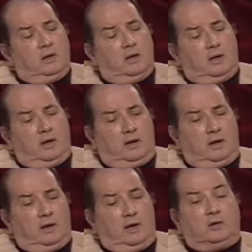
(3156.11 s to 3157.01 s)

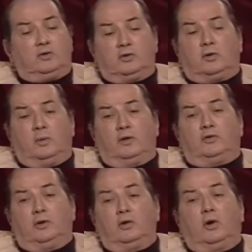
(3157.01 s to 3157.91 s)

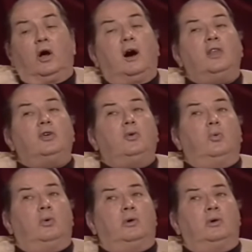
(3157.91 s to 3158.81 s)
Extraterrestrial or other
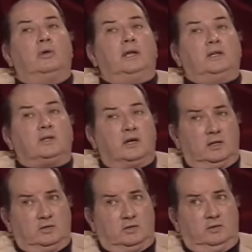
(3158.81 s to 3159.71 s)
world
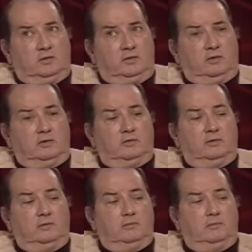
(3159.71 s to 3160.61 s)
intelligences,
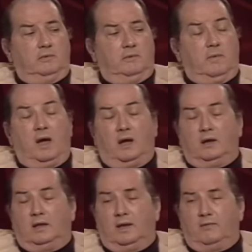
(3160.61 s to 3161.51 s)
higher
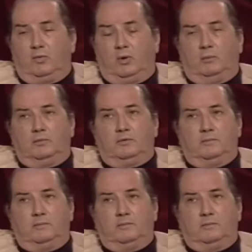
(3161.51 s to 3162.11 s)
life forms,